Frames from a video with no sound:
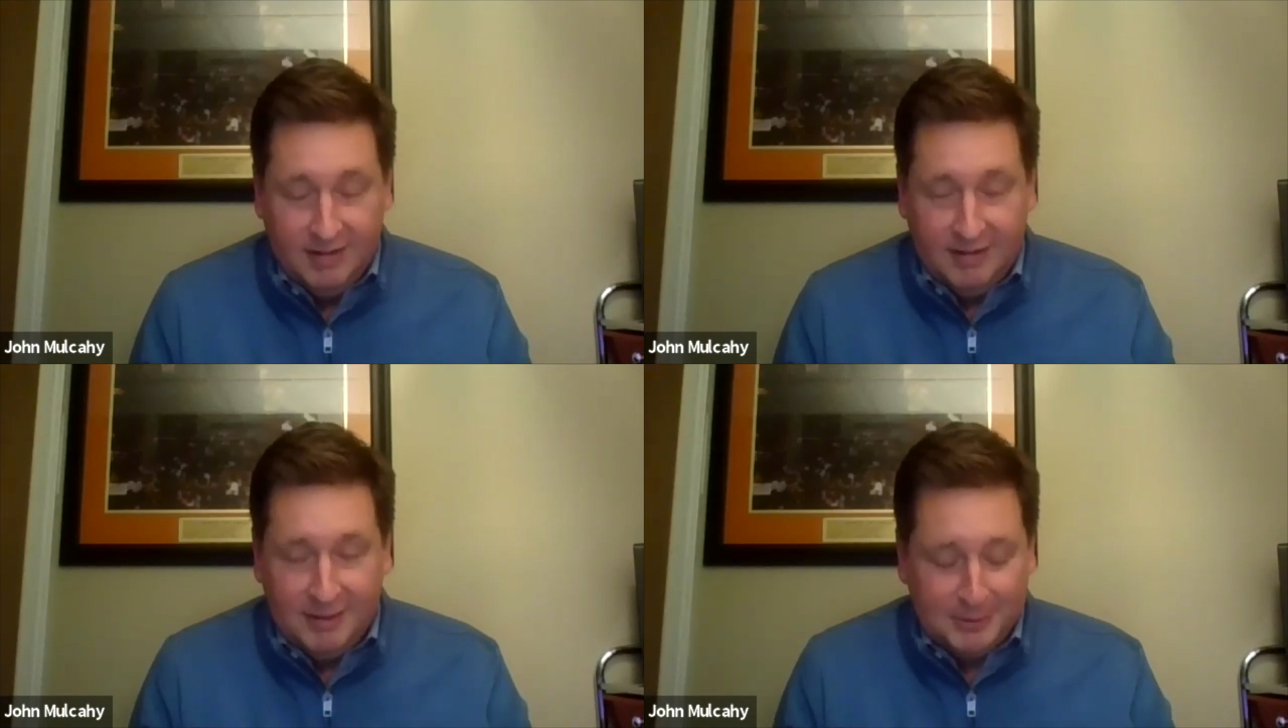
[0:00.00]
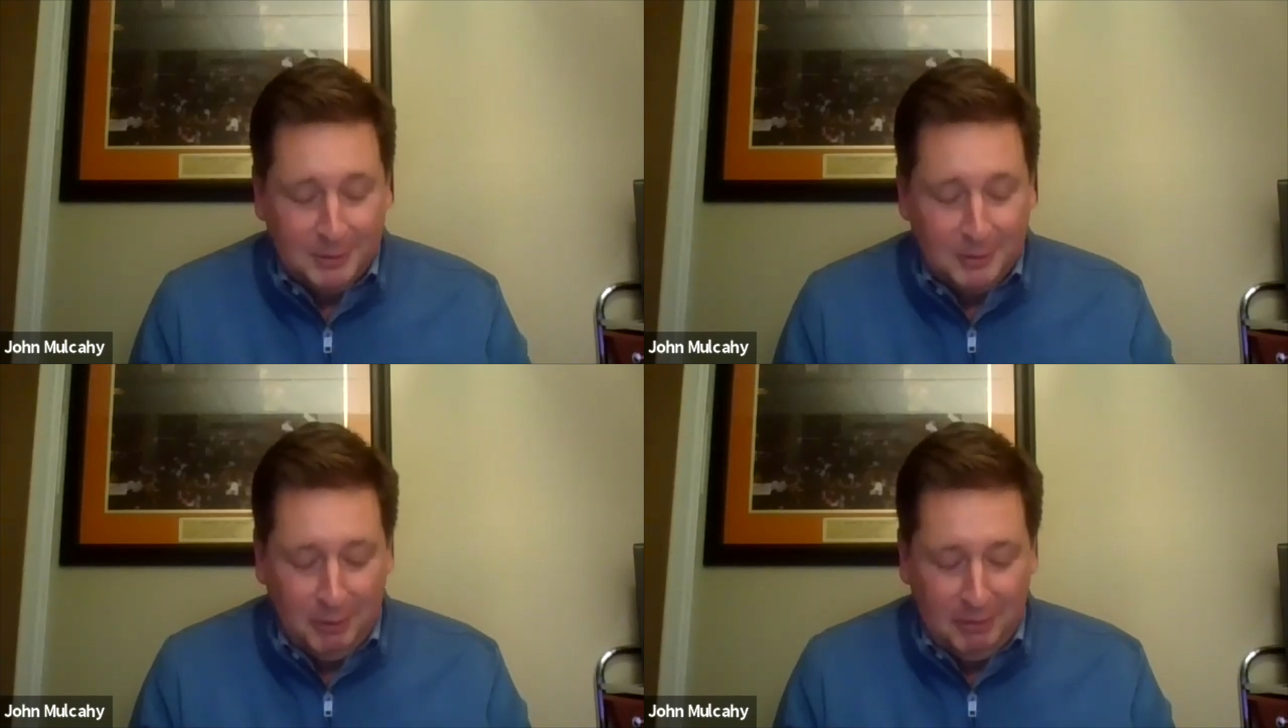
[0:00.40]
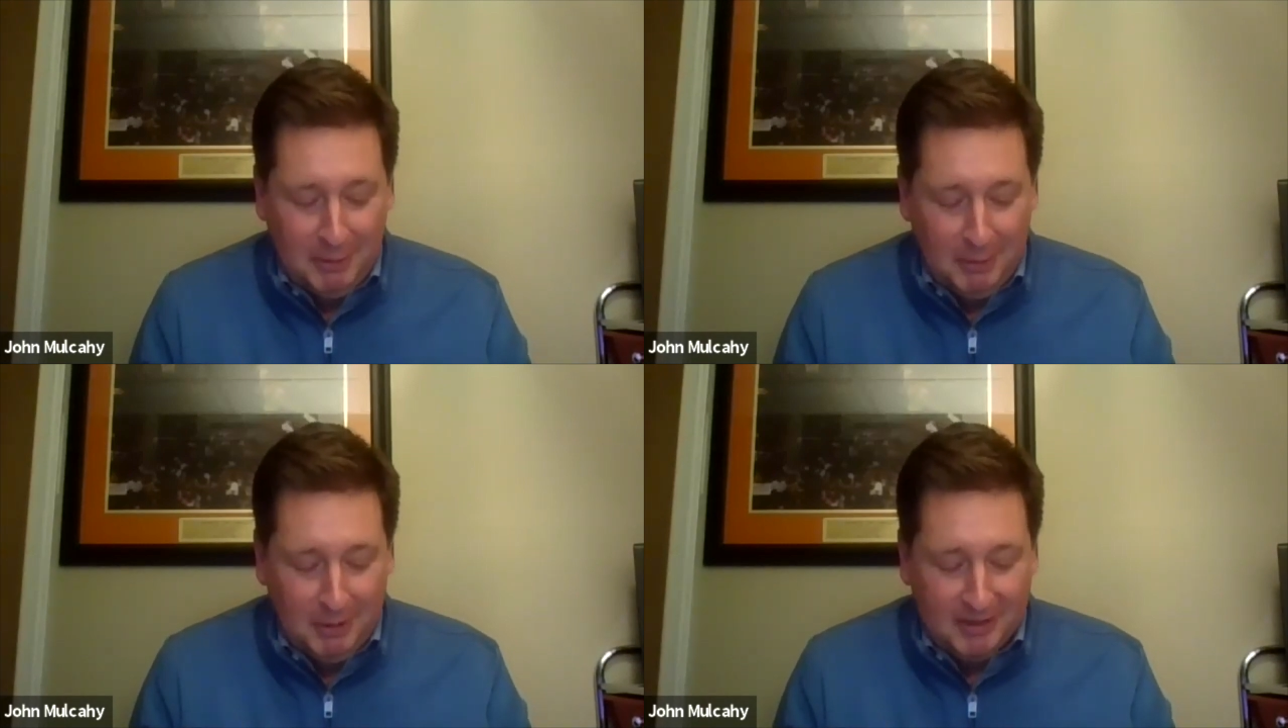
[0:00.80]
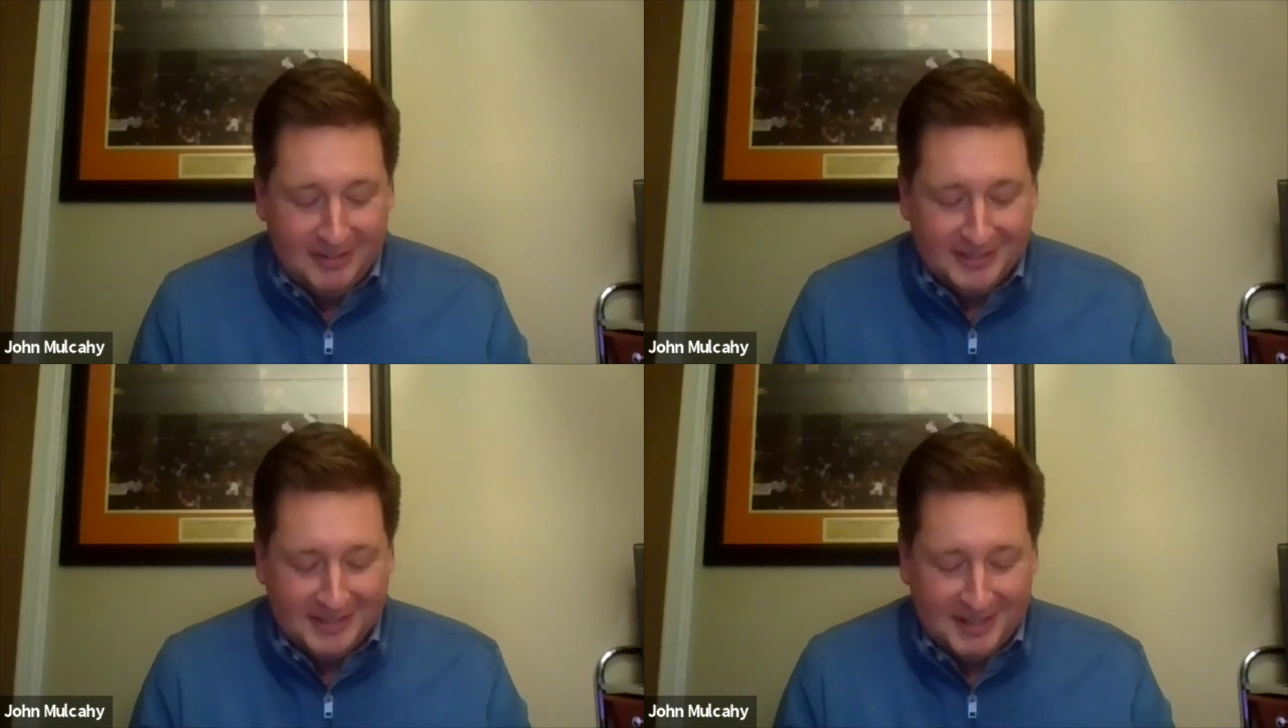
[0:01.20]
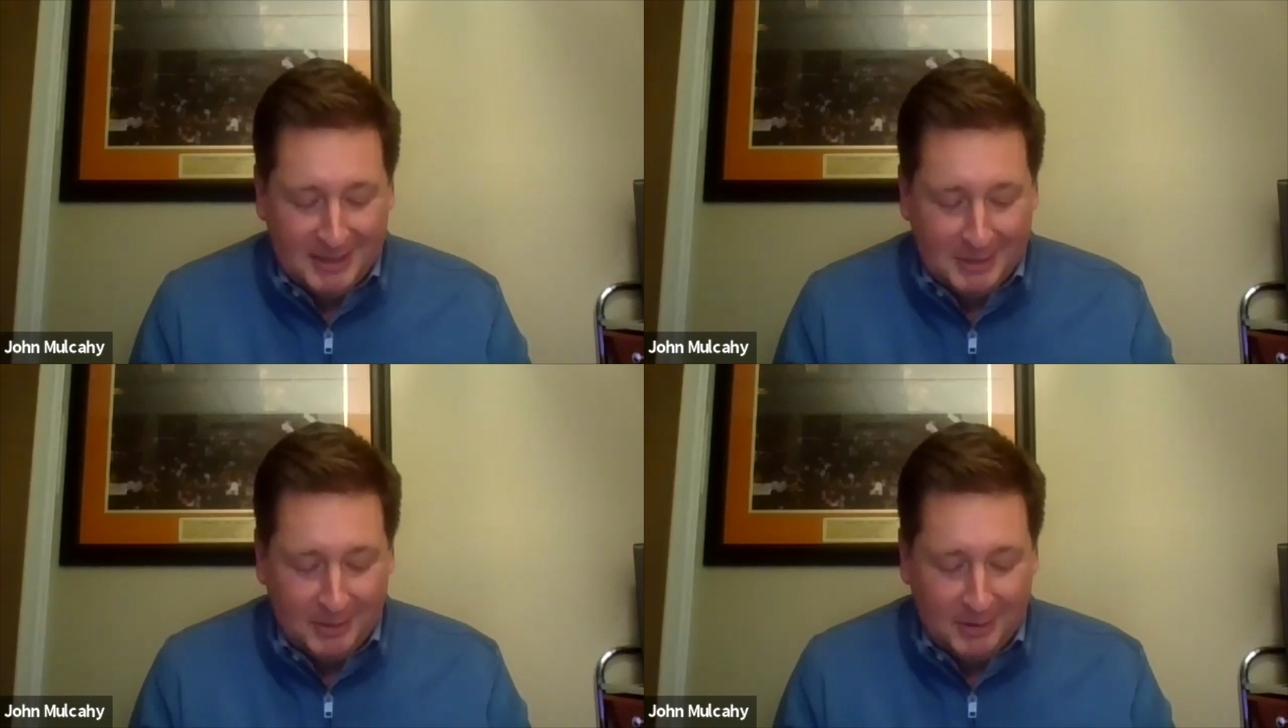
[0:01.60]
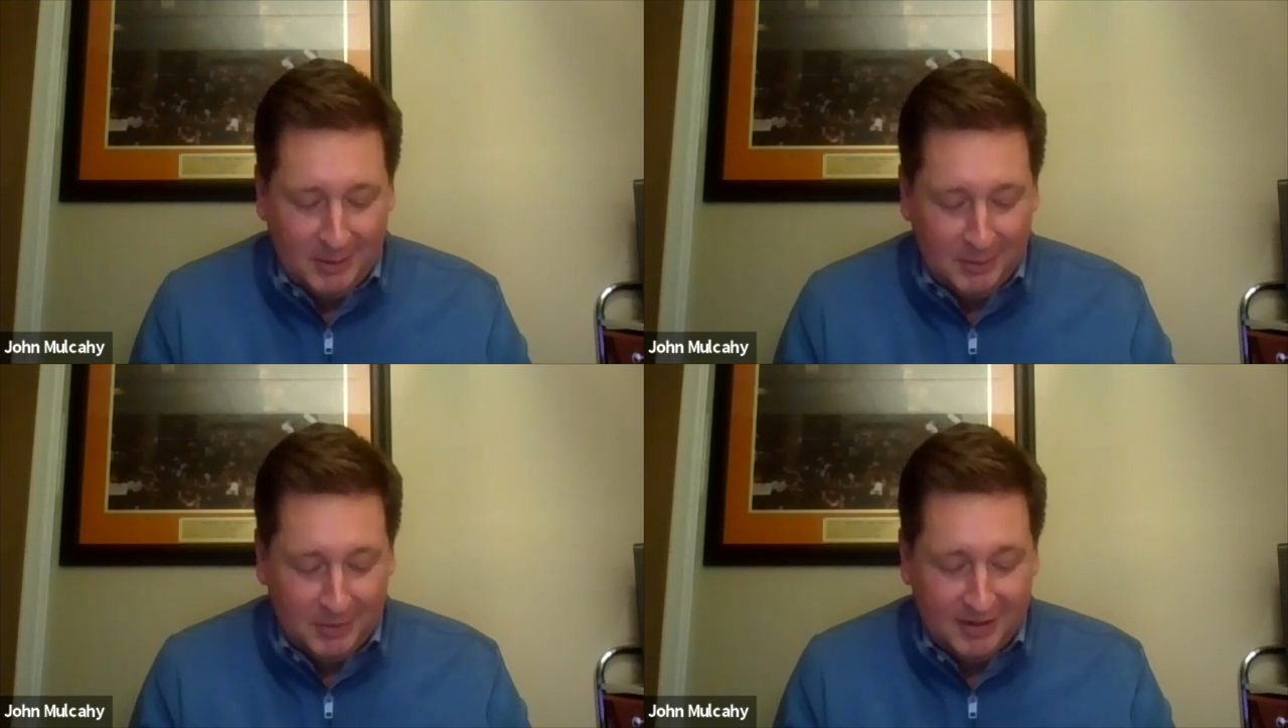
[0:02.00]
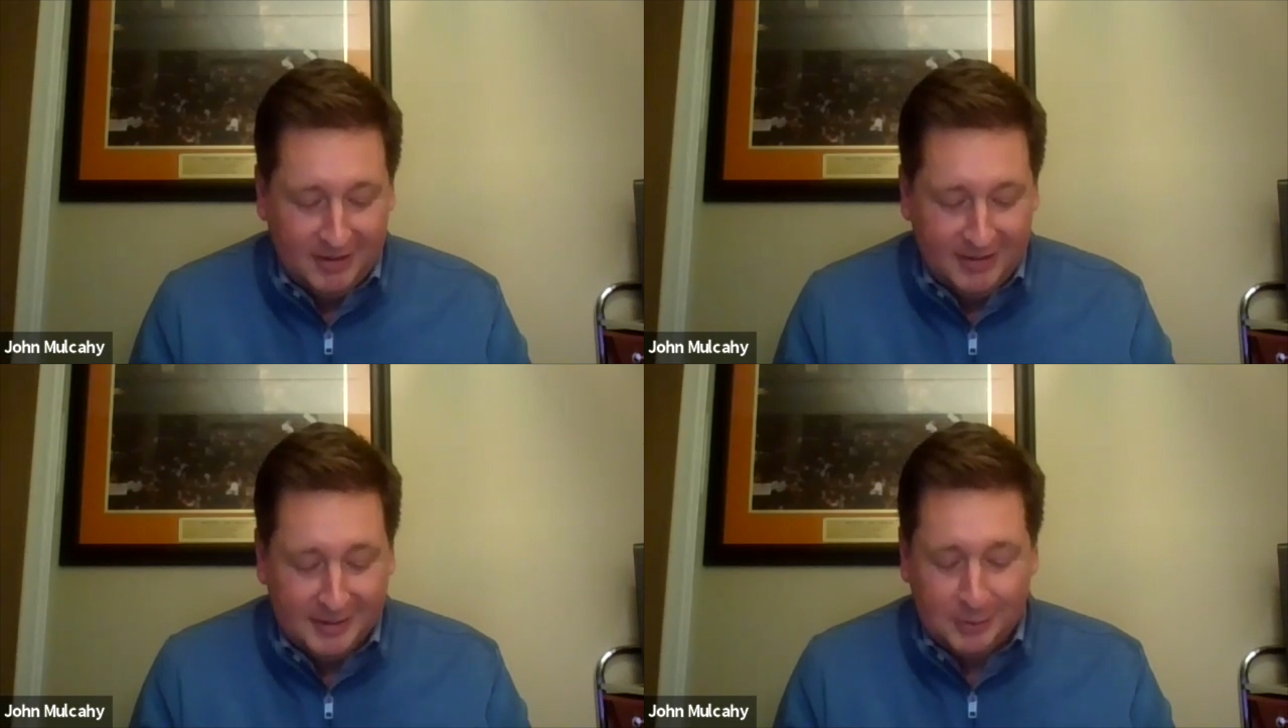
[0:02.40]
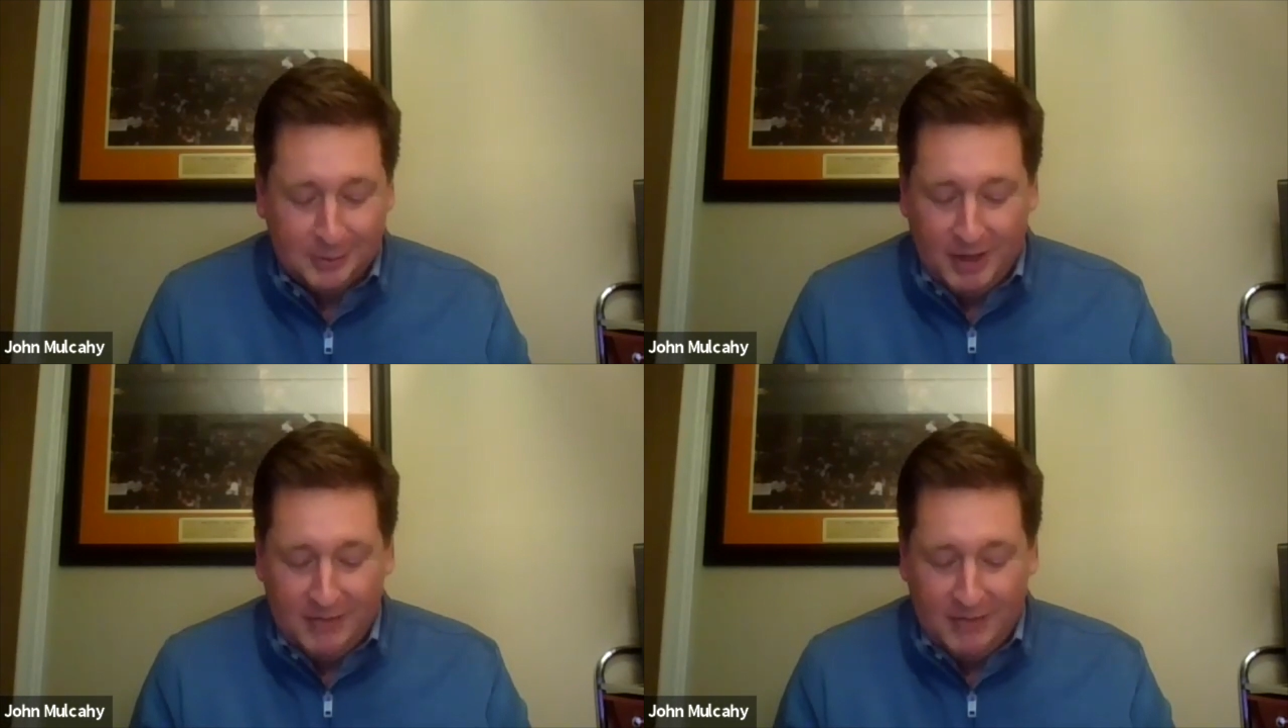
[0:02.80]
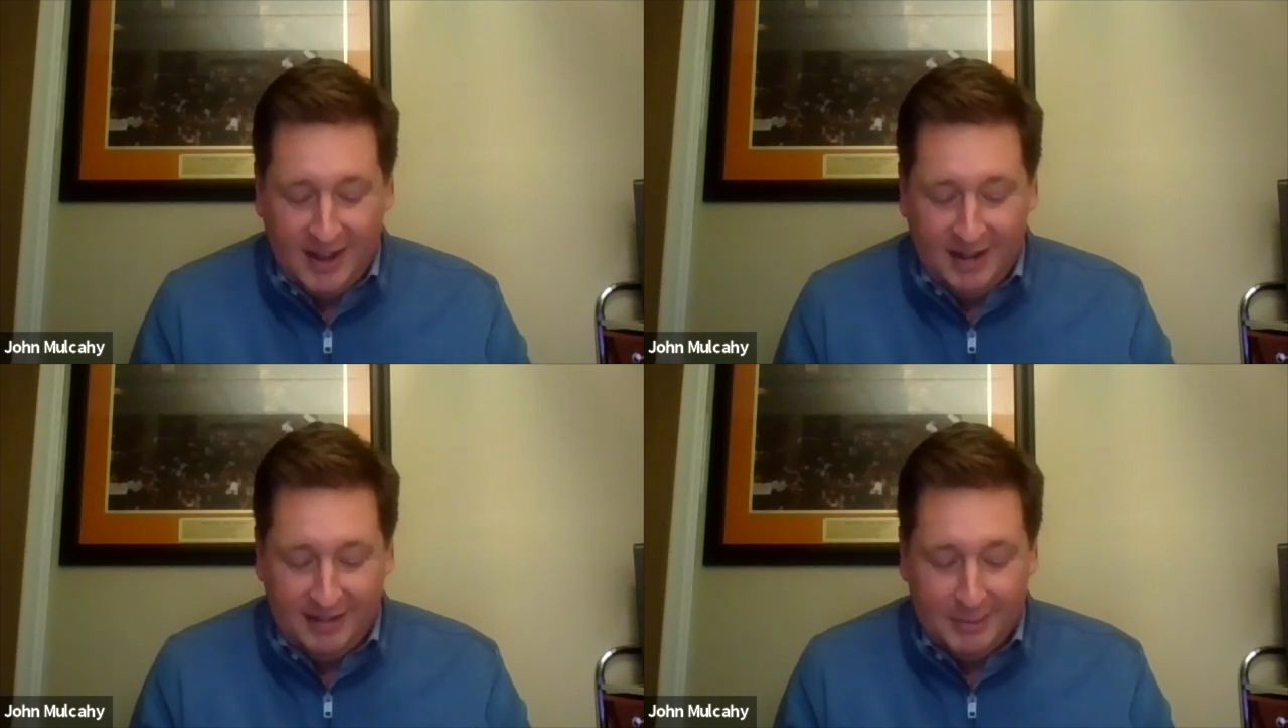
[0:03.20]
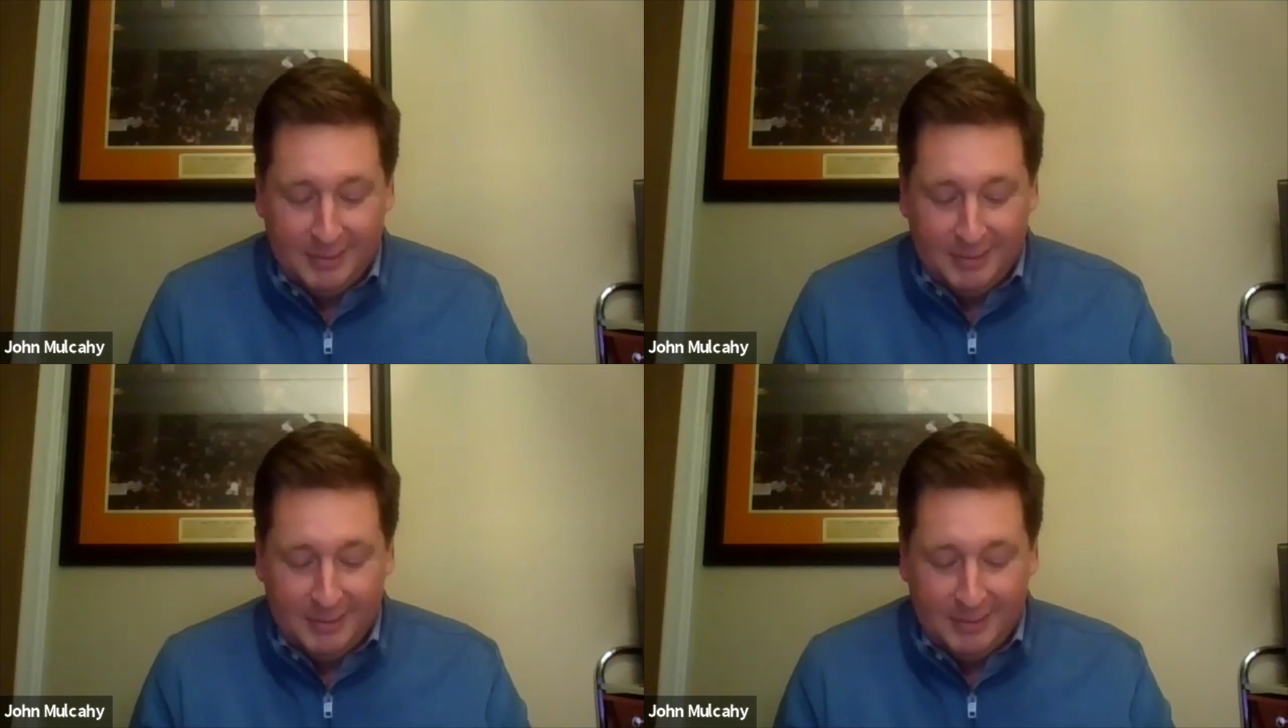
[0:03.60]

Also worth noting to the soccer crowd out there, his wife, Natalie,